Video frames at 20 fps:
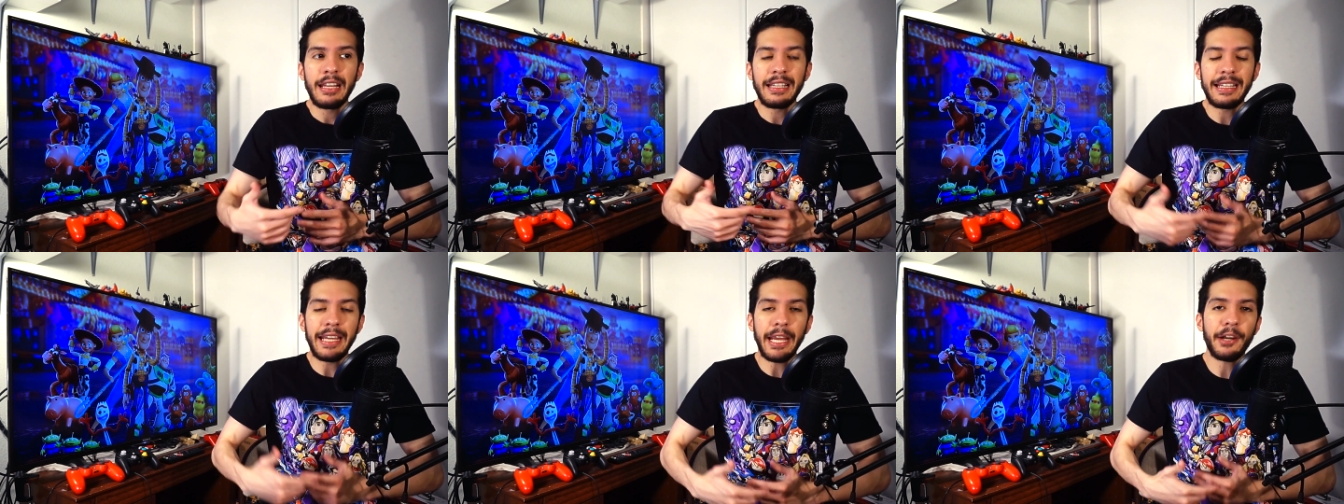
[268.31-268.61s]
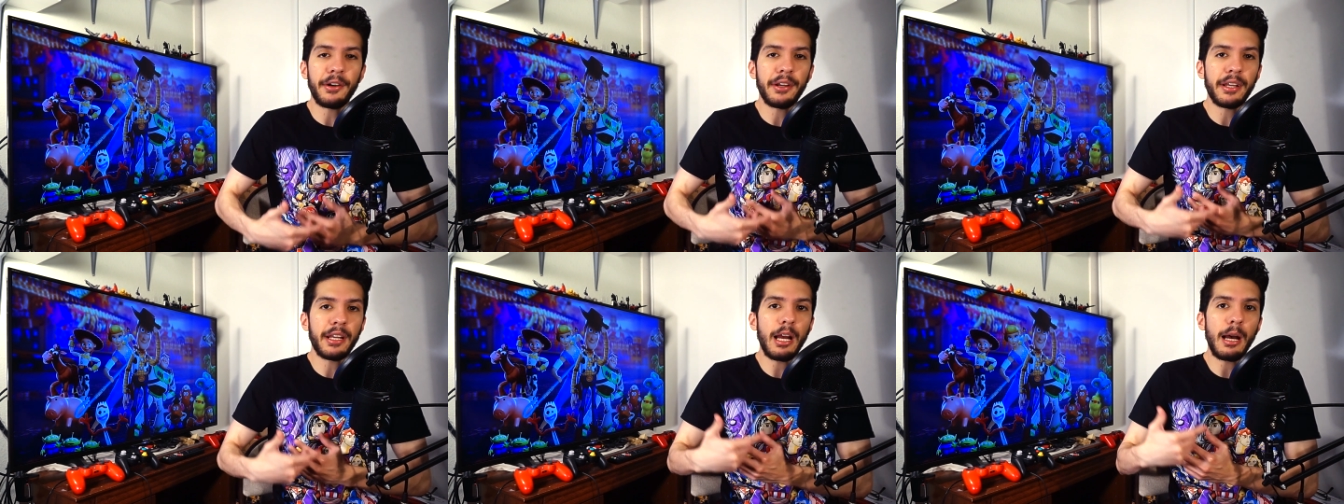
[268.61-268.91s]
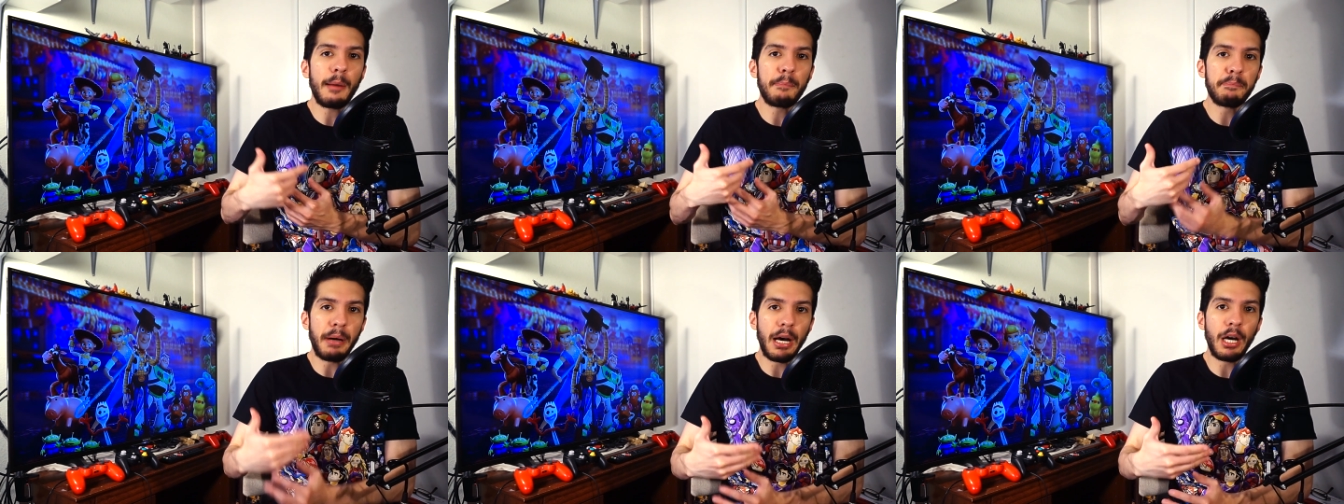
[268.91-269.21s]
caring
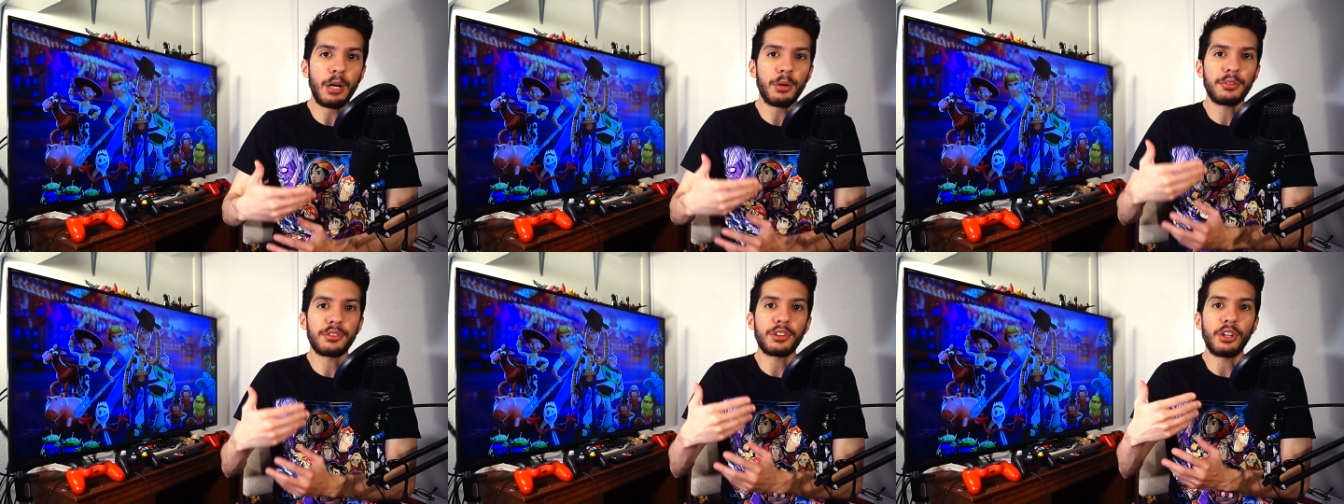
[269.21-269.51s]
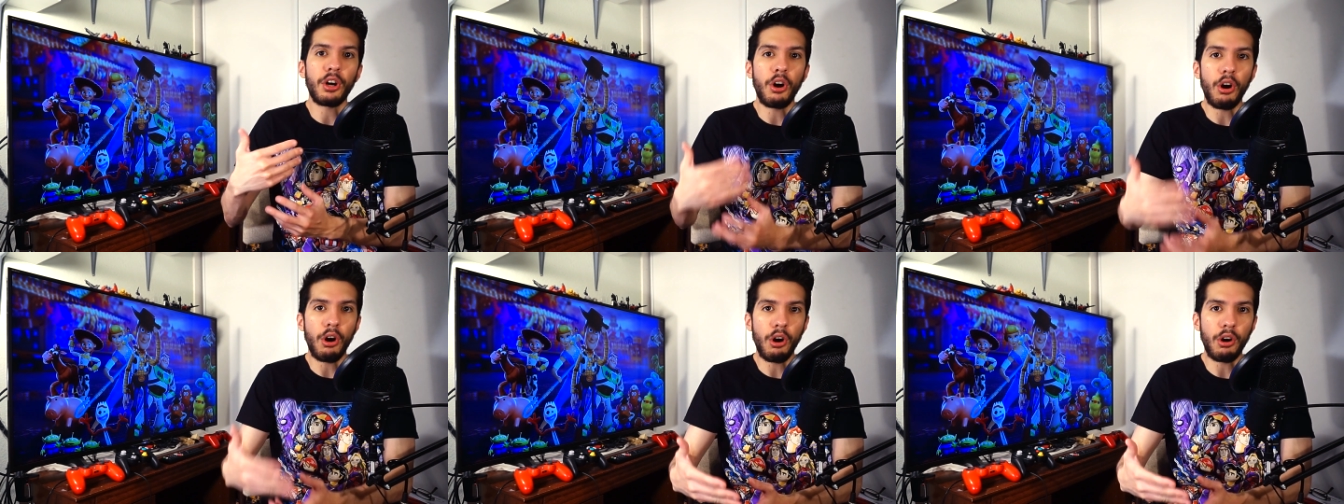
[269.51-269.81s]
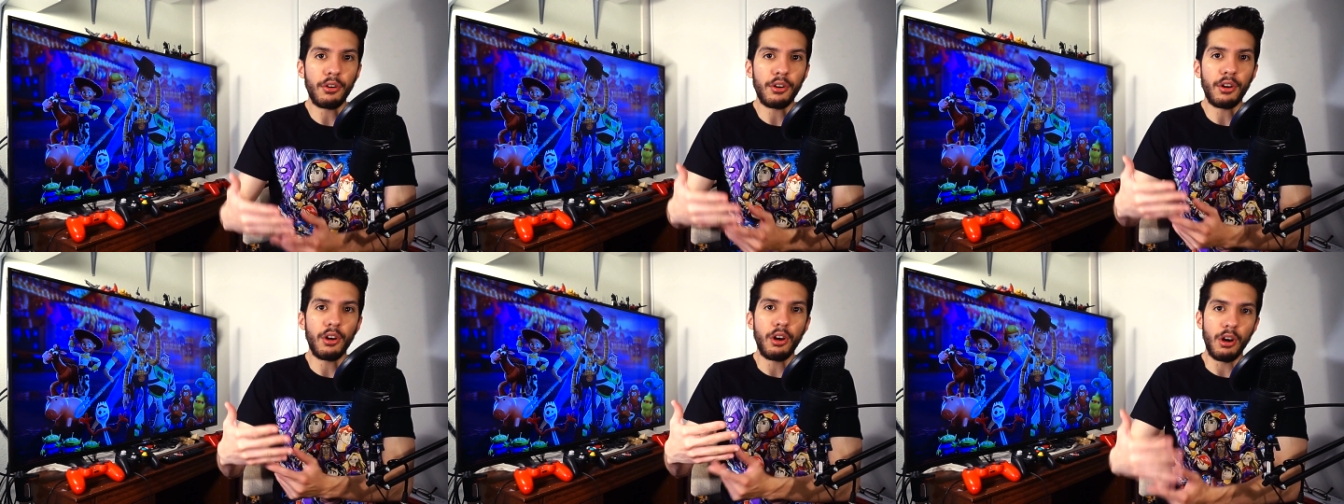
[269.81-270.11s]
about the
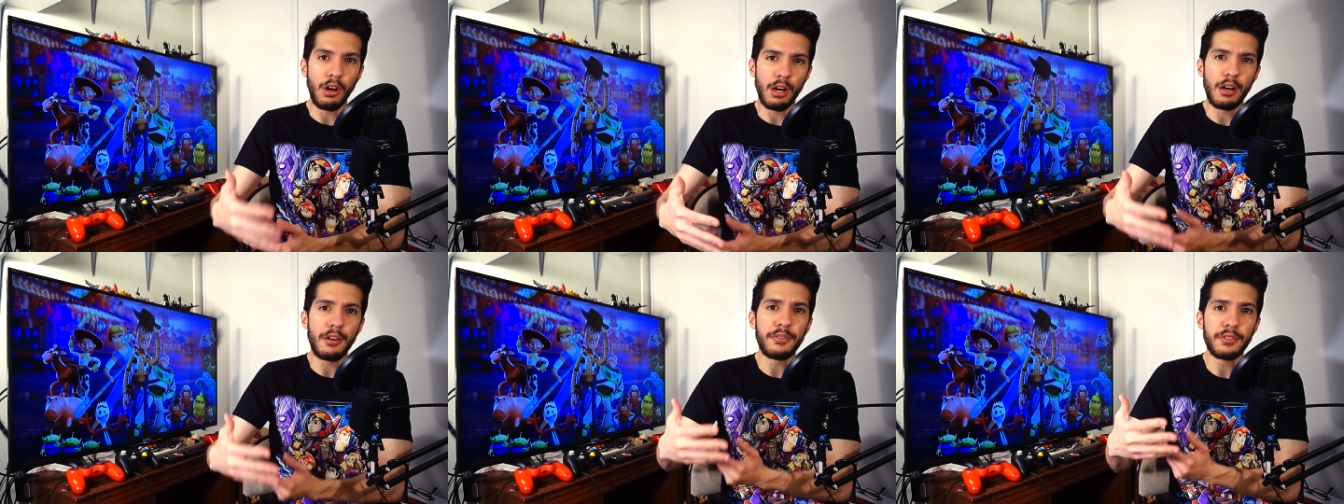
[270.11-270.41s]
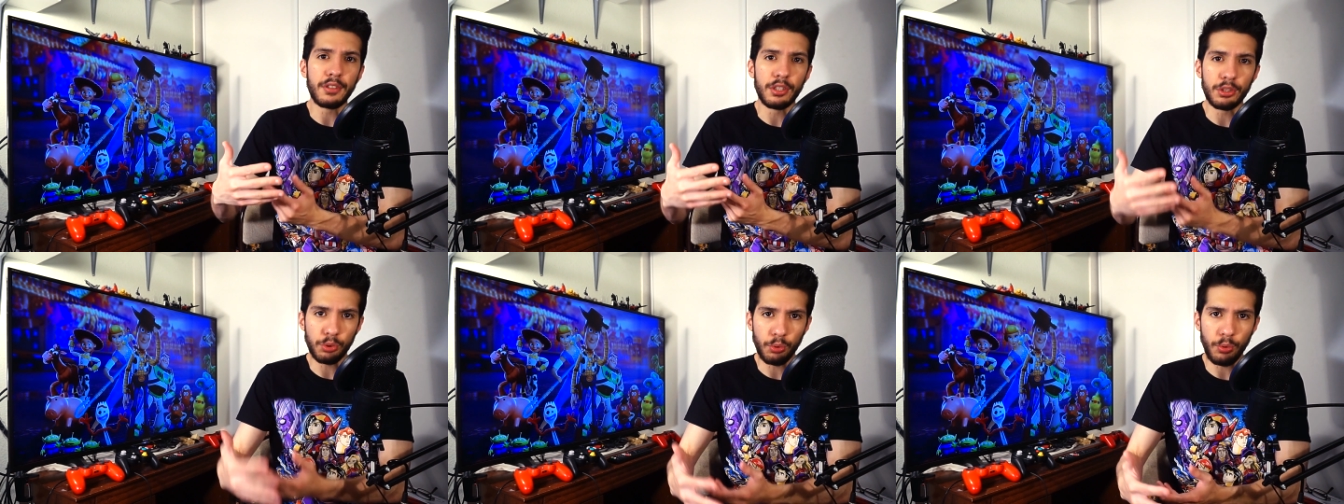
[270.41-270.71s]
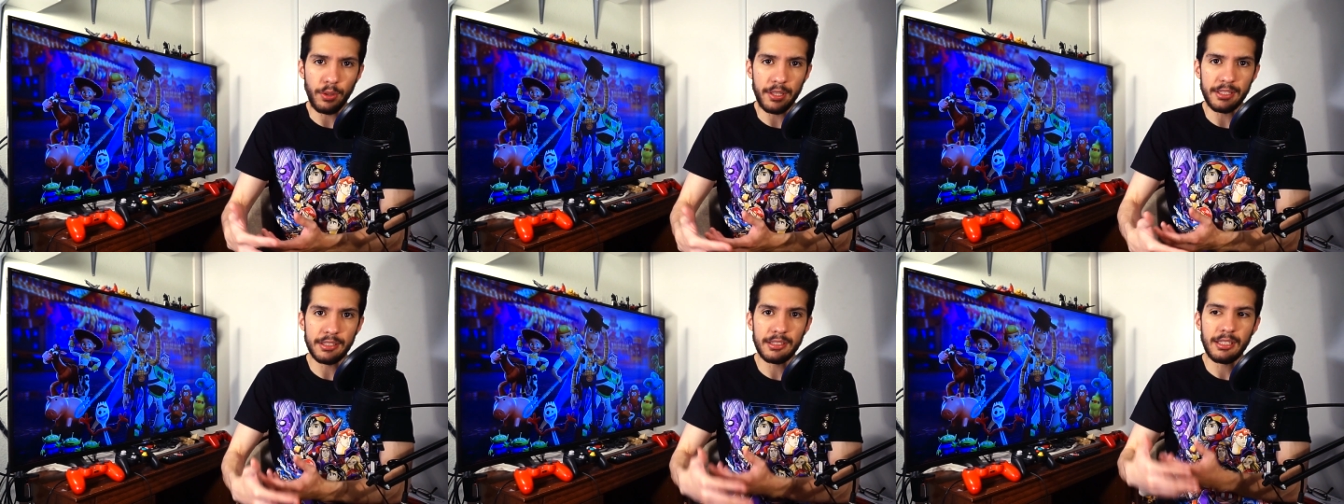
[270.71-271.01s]
heart of the
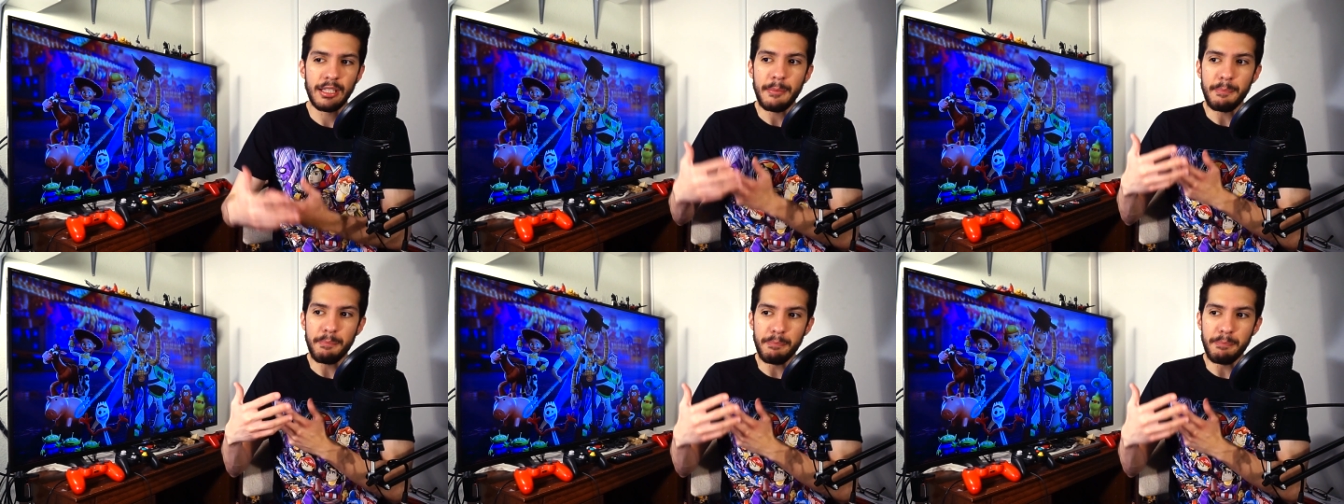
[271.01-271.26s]
toys,